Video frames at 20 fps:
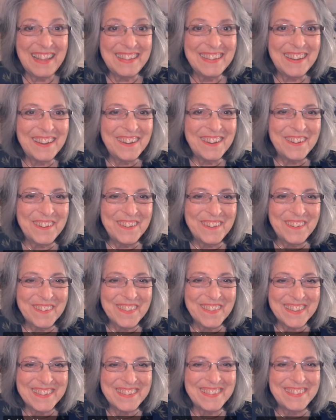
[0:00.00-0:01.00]

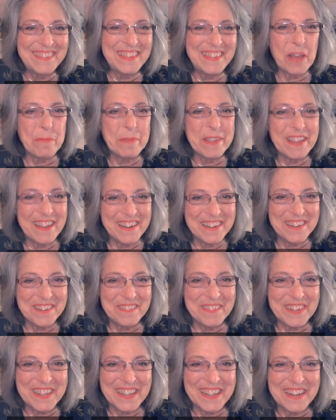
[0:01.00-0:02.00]
Hello, this is Debbie
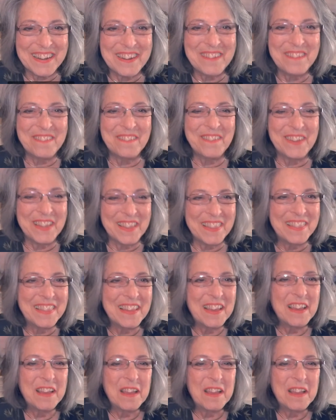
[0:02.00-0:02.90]
Unterman with